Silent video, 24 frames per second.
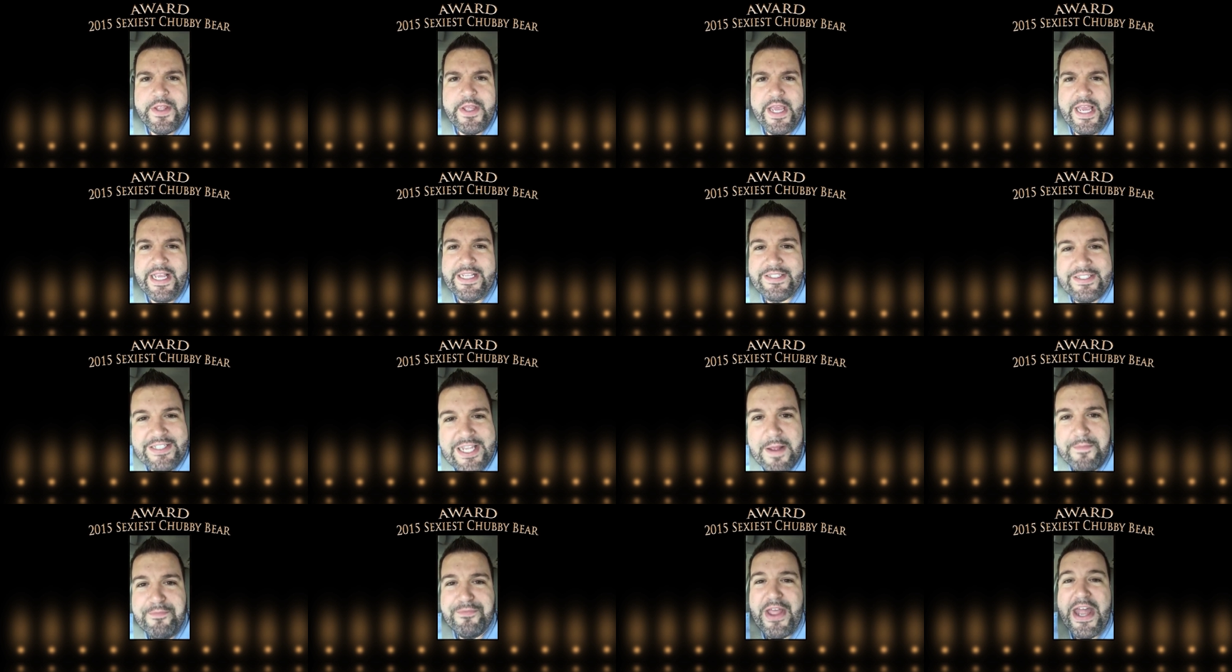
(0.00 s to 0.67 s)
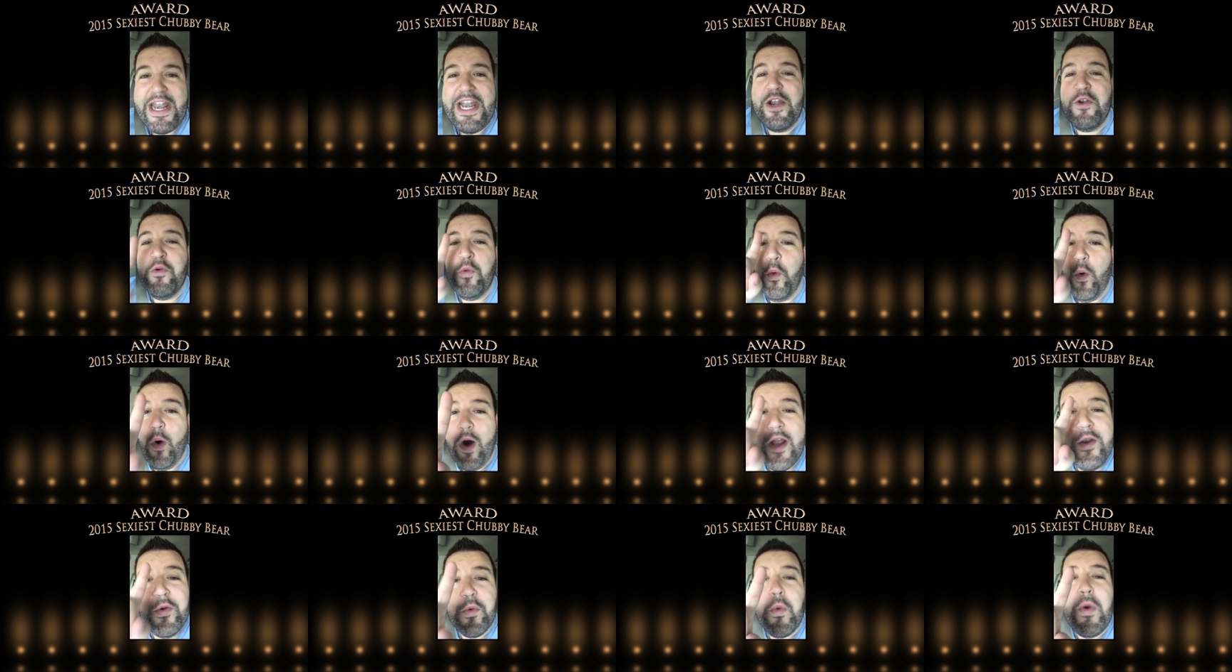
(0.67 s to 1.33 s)
Except that in
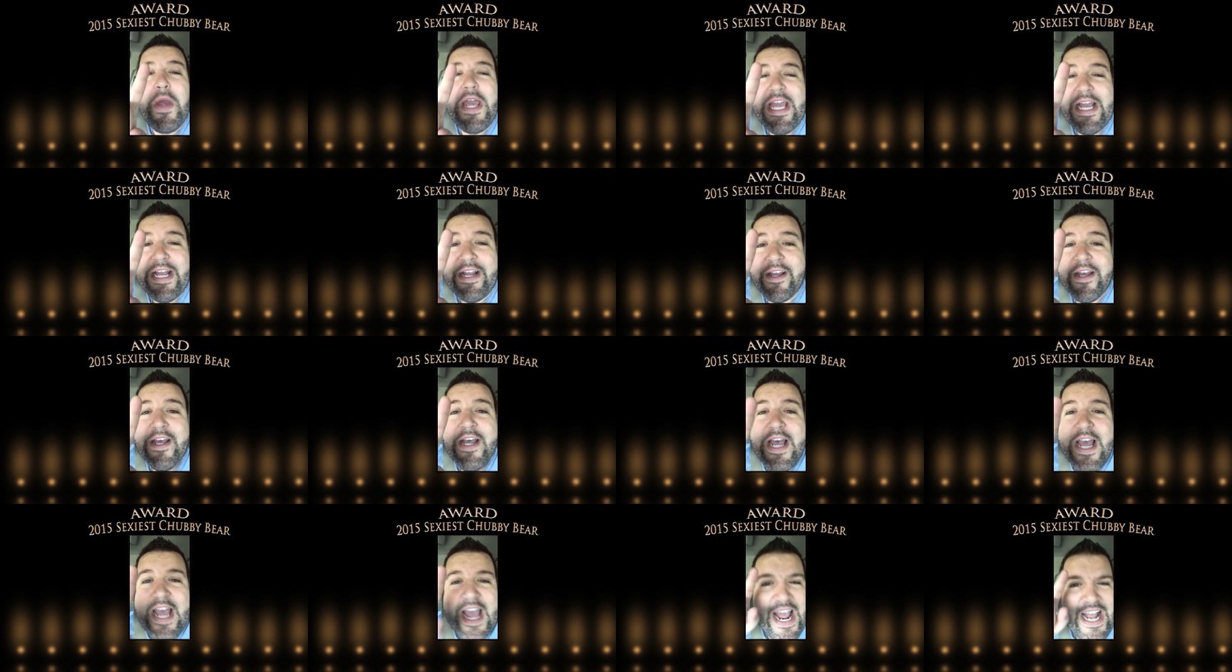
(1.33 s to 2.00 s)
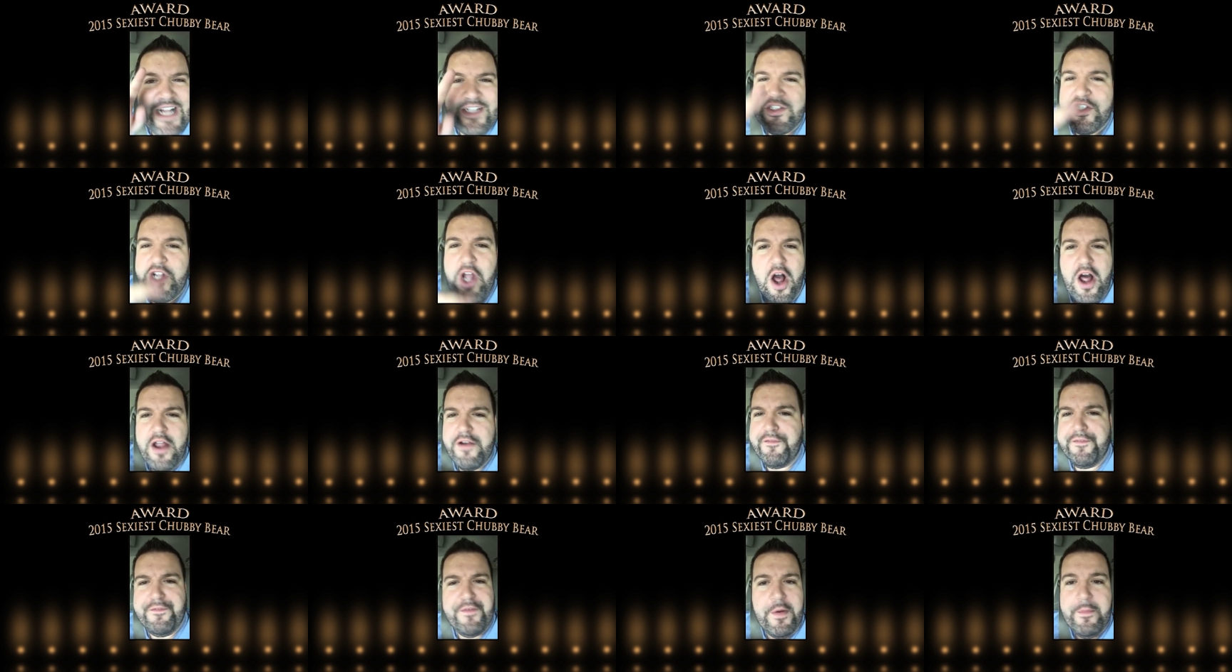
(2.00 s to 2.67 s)
1 week, it's
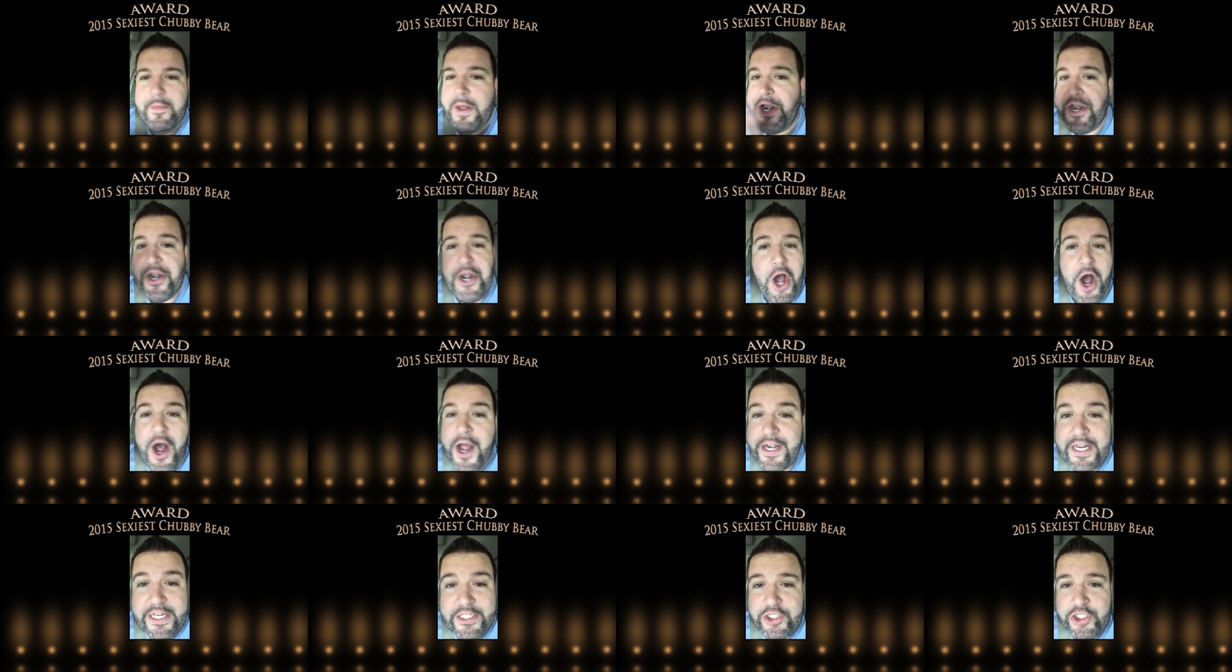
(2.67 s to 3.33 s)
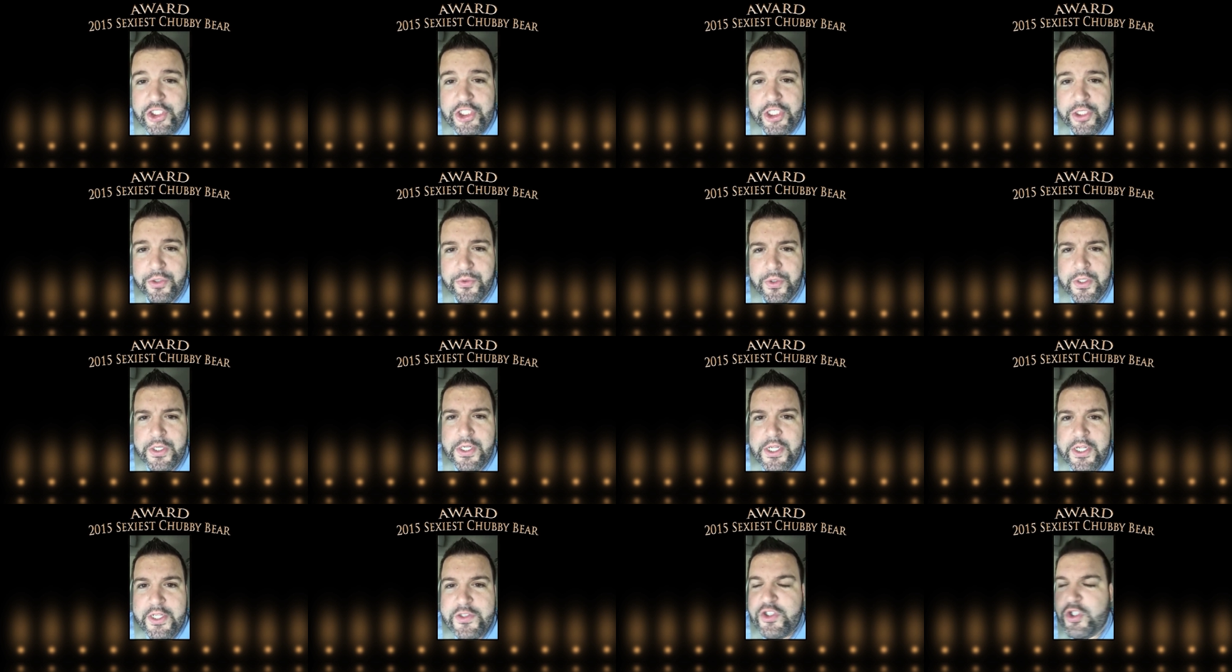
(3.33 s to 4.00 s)
gone from a non-issue
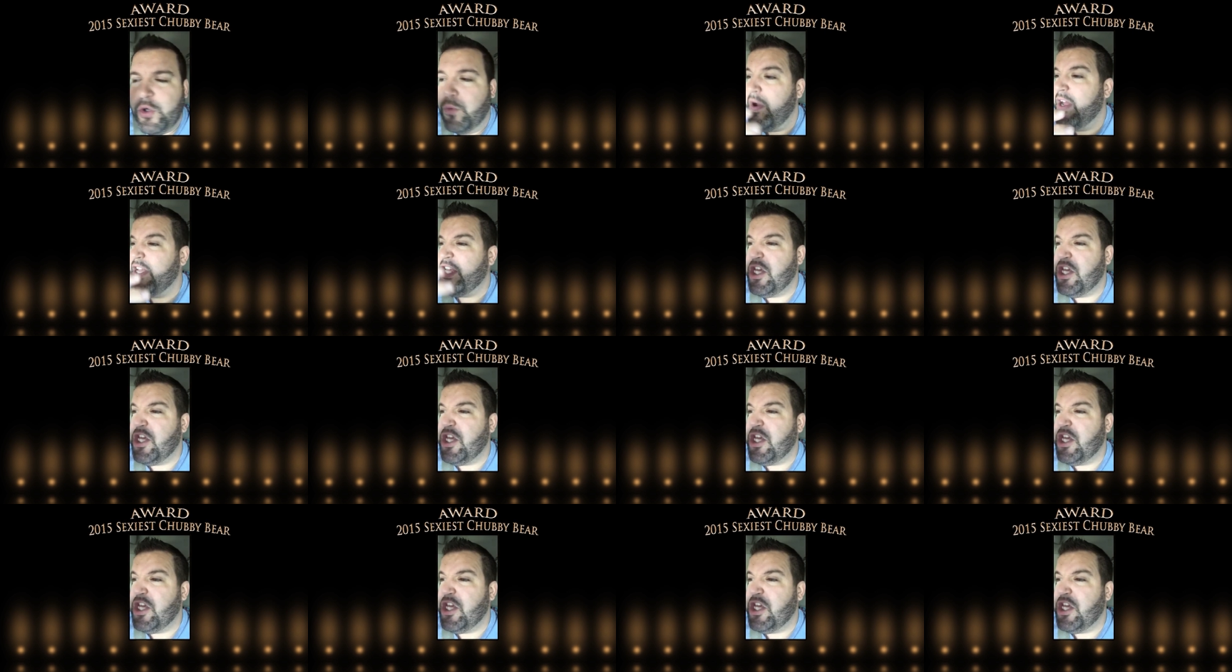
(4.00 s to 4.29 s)
to a